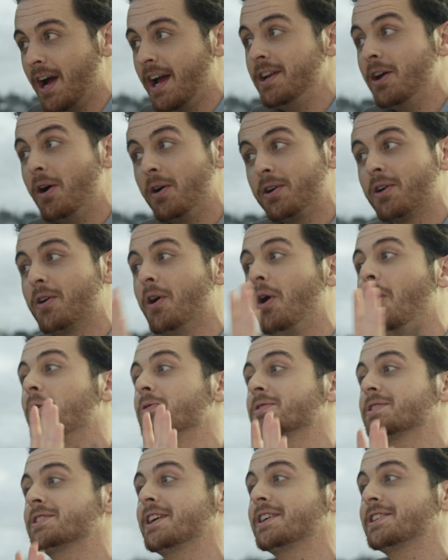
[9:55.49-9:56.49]
I know you're a
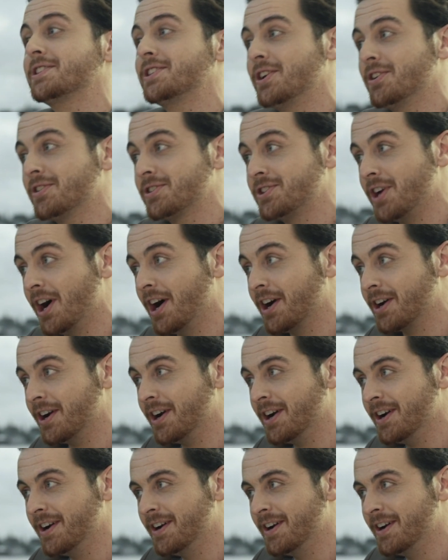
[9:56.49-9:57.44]
whole 6 years young.